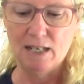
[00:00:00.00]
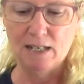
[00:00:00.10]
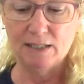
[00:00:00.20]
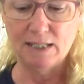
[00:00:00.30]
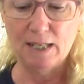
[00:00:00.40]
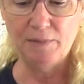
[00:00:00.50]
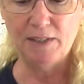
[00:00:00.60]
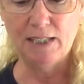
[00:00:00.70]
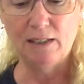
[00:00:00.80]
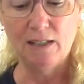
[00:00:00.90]
Because I'm
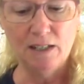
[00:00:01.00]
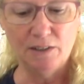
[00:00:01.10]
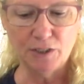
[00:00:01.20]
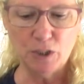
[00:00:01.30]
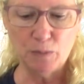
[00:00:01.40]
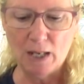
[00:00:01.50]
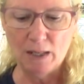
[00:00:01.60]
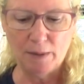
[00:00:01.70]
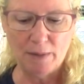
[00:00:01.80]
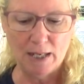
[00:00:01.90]
thinking, there's a spot
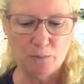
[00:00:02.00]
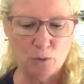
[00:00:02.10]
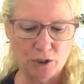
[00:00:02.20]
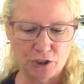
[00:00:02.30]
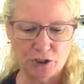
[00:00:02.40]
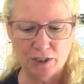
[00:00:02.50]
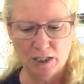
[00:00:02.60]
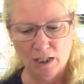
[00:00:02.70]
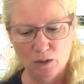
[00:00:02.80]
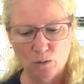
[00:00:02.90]
on my back porch
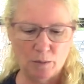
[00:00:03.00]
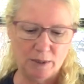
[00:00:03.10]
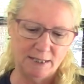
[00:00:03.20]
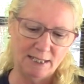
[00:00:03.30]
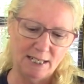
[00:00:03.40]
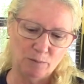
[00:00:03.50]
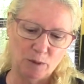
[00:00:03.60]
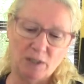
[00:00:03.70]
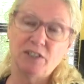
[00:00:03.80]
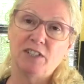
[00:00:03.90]
where we sit and we
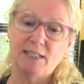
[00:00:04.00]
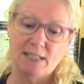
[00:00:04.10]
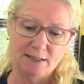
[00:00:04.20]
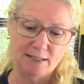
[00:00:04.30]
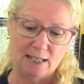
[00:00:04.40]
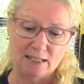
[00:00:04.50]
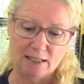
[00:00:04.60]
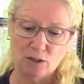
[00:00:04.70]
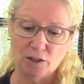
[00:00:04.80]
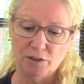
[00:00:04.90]
watch the sunset.
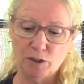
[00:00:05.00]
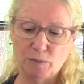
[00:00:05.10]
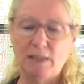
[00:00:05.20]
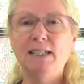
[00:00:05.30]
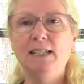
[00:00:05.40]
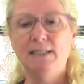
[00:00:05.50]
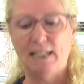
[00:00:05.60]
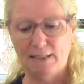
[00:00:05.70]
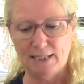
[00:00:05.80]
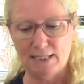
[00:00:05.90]
I call those my
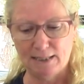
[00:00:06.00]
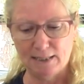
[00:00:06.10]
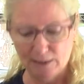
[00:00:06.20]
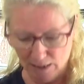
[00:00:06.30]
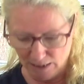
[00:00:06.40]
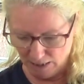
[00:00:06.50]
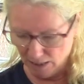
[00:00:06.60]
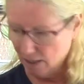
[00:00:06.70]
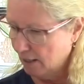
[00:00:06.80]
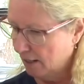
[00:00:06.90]
sunset seats.
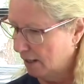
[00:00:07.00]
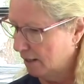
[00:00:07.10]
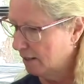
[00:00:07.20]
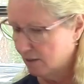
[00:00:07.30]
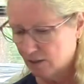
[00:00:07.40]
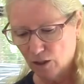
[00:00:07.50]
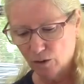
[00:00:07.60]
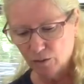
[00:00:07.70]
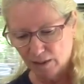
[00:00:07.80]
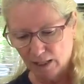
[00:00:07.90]
And
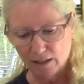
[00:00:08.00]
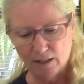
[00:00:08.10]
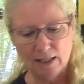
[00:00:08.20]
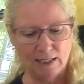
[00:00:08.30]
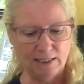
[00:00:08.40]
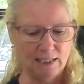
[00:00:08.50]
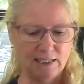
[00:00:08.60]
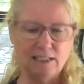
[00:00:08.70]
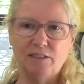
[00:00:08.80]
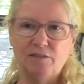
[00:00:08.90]
so I like the
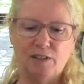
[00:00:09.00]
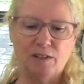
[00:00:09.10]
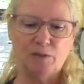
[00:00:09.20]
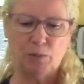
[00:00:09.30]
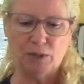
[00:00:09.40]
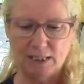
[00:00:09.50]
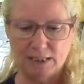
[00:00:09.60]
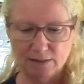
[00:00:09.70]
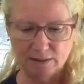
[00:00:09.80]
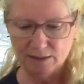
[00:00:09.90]
idea of the
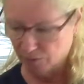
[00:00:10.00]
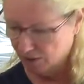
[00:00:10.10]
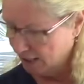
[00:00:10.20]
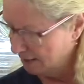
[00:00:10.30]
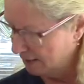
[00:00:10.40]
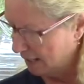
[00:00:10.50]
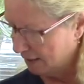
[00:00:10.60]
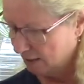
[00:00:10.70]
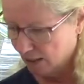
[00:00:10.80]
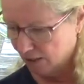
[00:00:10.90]
pretty,
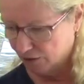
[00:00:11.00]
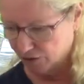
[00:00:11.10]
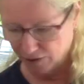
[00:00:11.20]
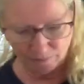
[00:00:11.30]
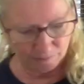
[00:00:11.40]
sunset colors.